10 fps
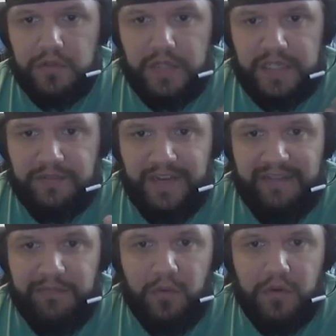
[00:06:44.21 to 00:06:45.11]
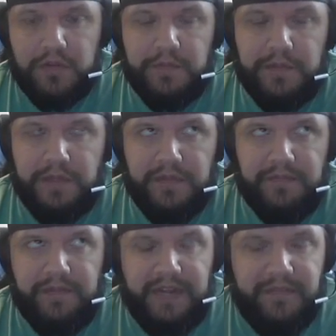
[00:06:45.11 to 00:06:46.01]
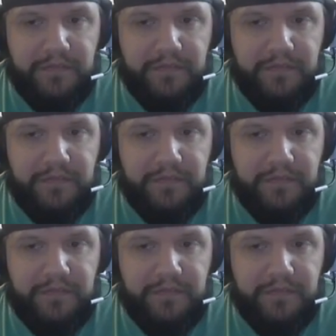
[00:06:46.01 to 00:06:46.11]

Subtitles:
So that's 5 portals between the 5